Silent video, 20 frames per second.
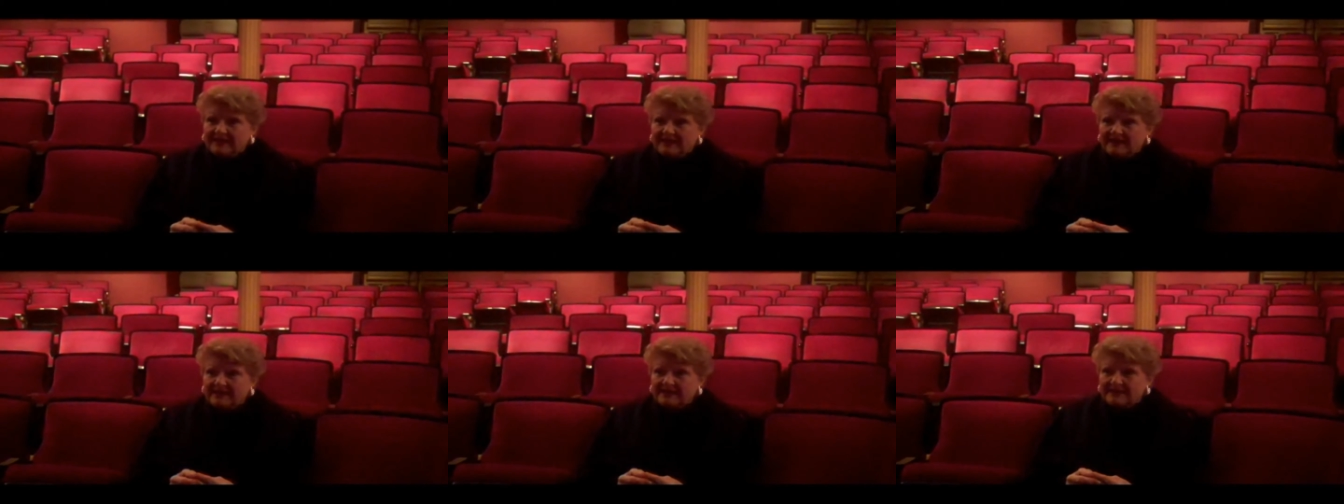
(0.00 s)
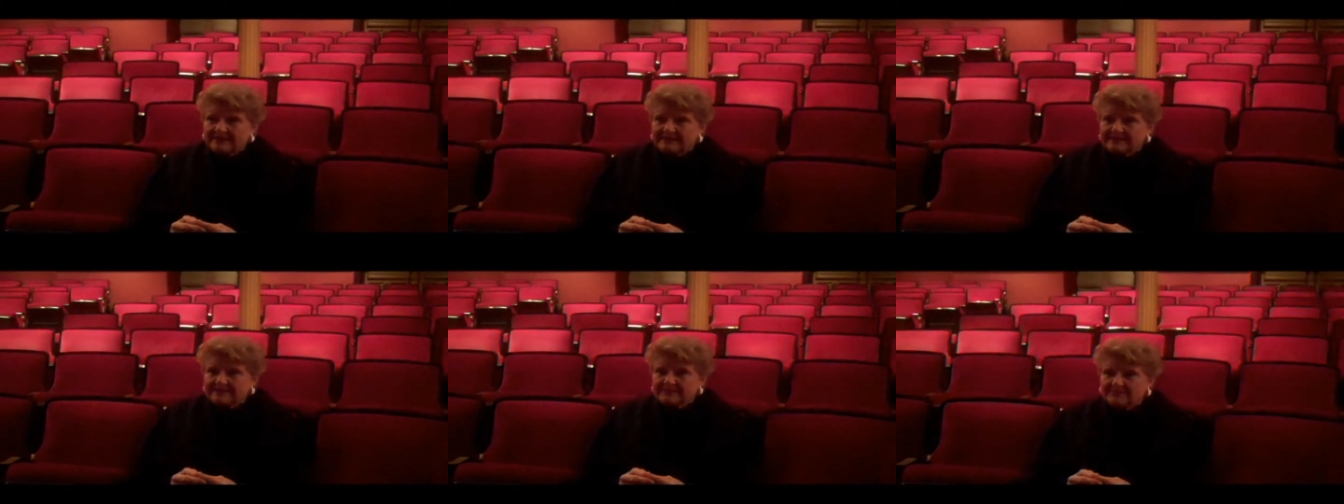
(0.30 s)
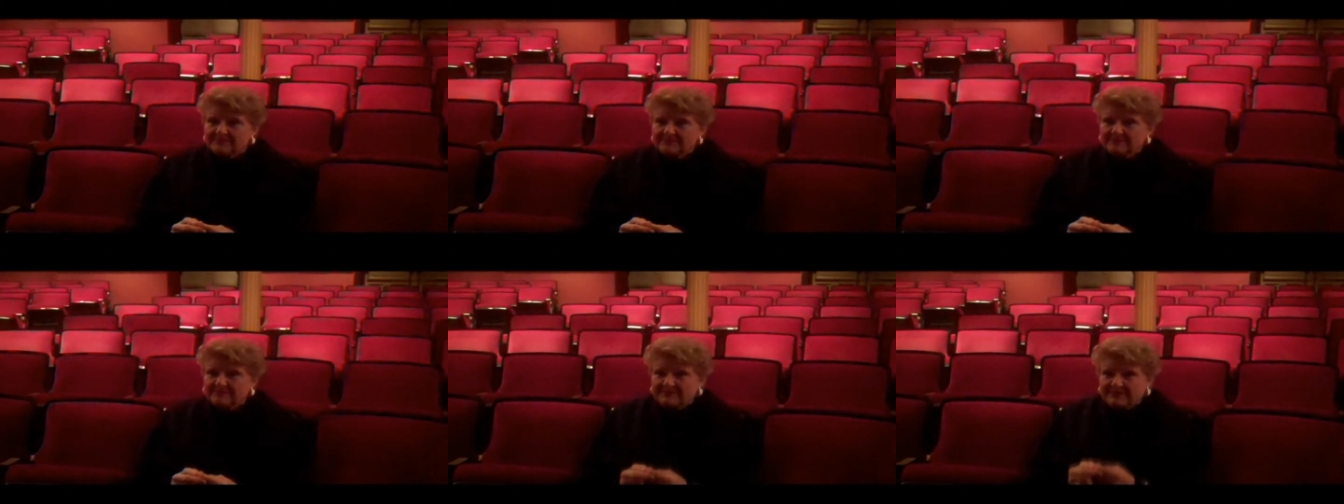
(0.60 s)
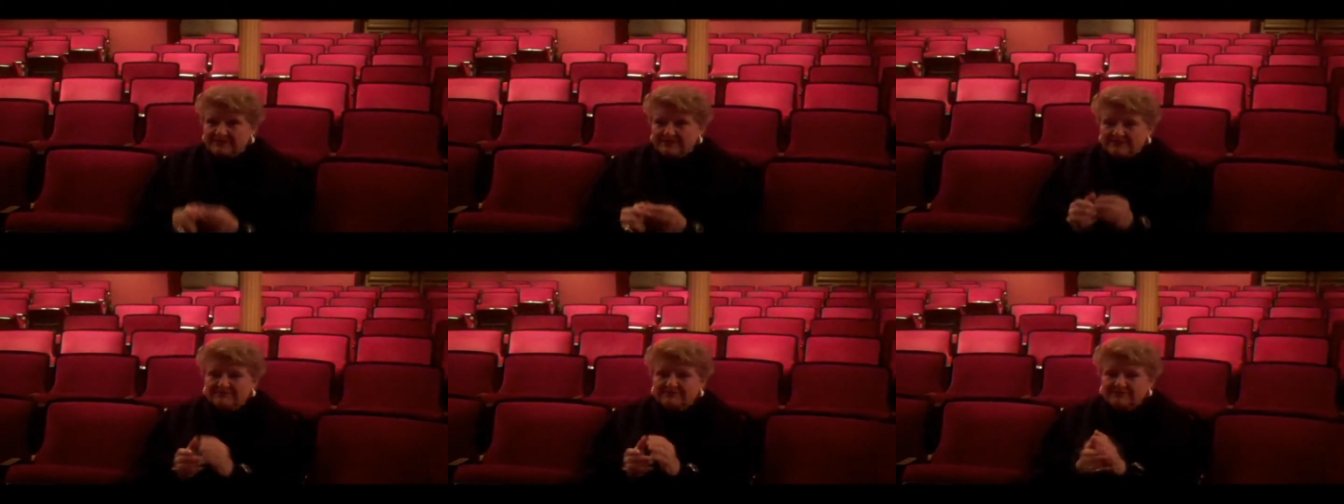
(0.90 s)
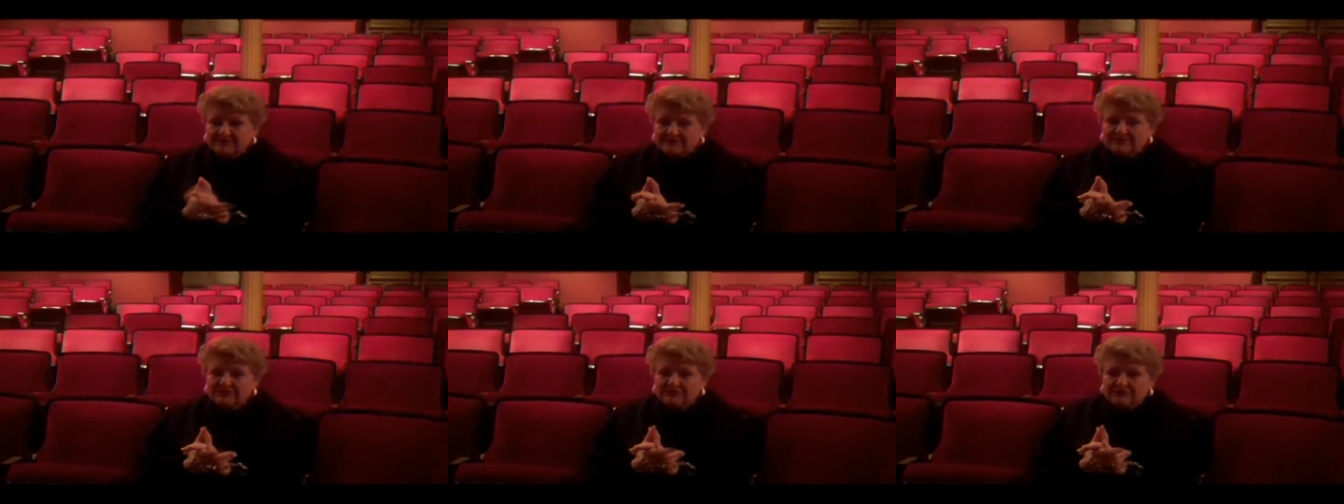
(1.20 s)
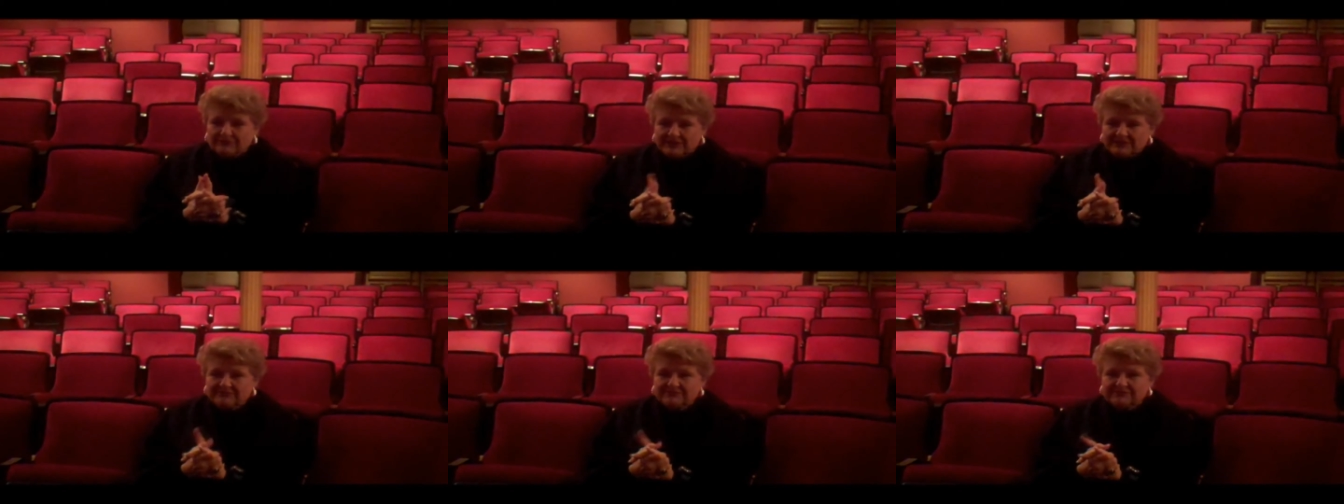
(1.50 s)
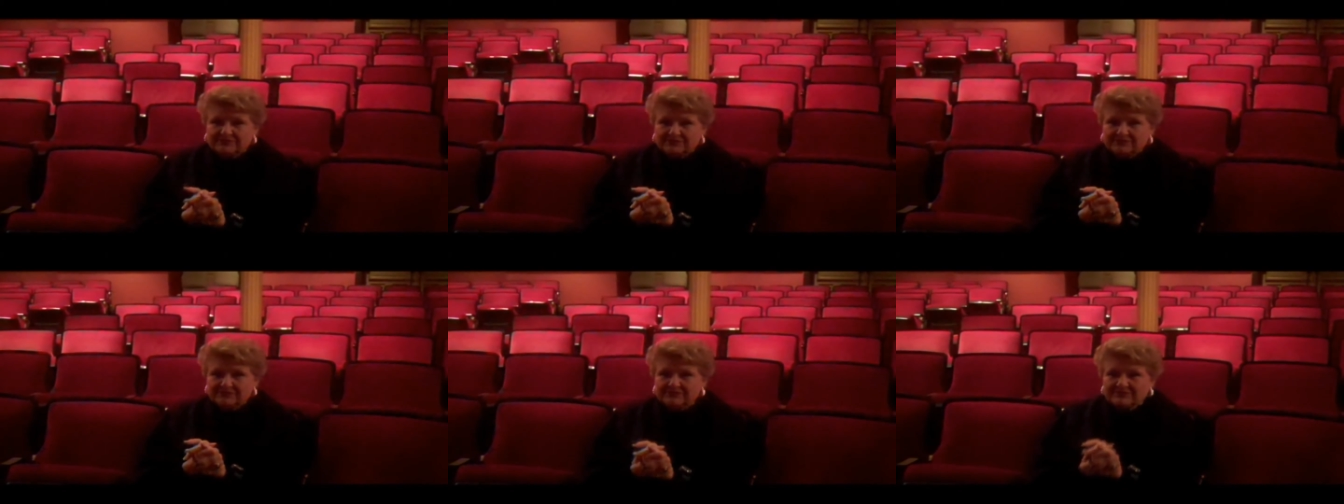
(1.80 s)
and being very
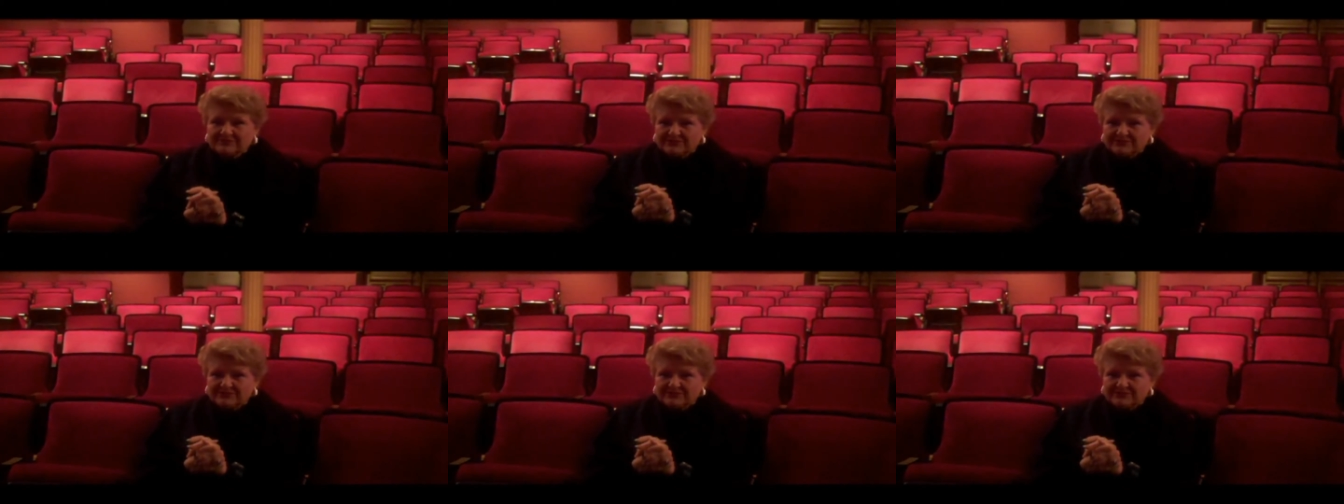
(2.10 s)
grateful